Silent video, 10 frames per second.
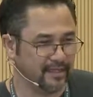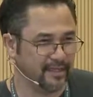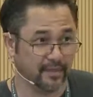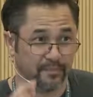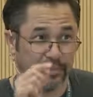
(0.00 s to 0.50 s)

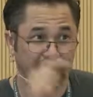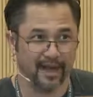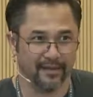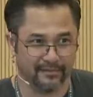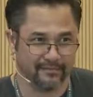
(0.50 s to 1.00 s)
in a
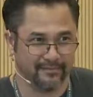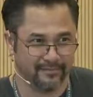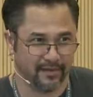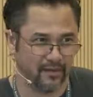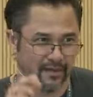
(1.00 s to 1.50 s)
pod
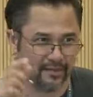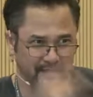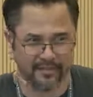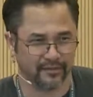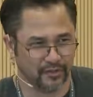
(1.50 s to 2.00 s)
on a
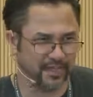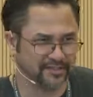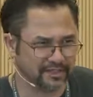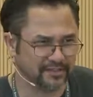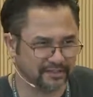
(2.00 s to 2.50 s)

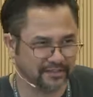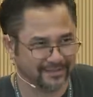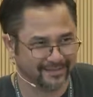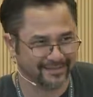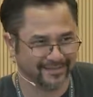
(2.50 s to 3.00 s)
Kubernetes cluster.
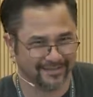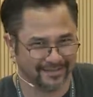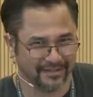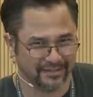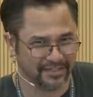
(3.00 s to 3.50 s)

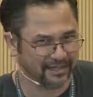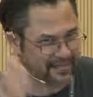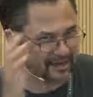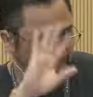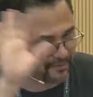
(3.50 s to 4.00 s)
It's got
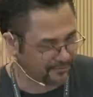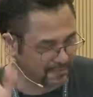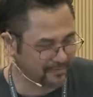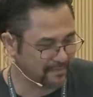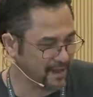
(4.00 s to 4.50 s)
kind of a
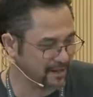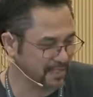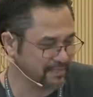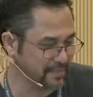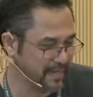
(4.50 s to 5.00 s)
different
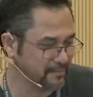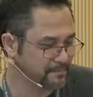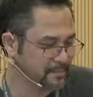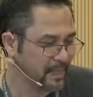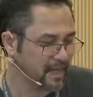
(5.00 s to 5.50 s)
mental model.
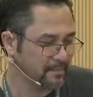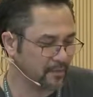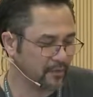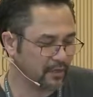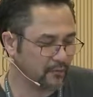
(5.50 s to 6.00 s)

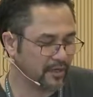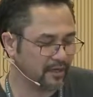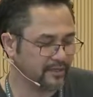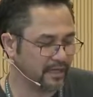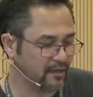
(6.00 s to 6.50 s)
But really, we're here
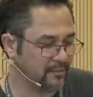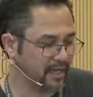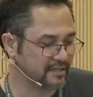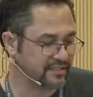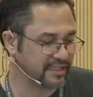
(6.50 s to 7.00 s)
today to learn about
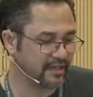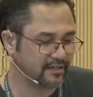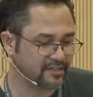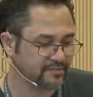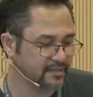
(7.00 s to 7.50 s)
Linux
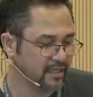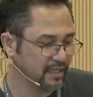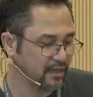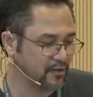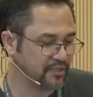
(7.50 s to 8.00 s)
containers.
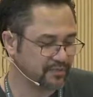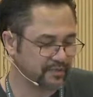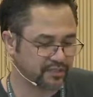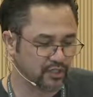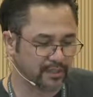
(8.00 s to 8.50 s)
Of course, we have
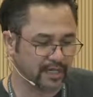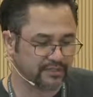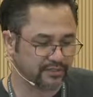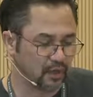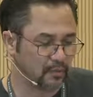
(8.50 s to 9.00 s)
this
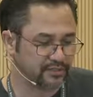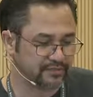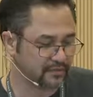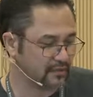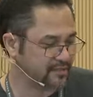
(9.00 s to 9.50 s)
Kubernetes and
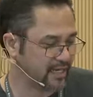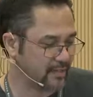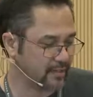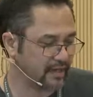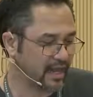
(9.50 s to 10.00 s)
OpenShift across the
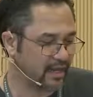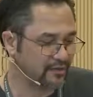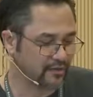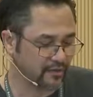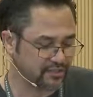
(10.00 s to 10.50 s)
hybrid
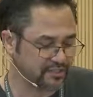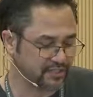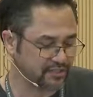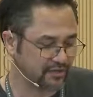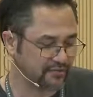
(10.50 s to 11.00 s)
cloud. You're going to see
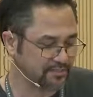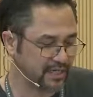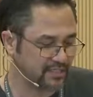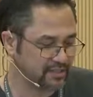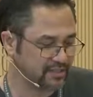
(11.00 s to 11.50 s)
the service
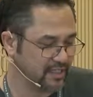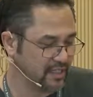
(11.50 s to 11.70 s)
mesh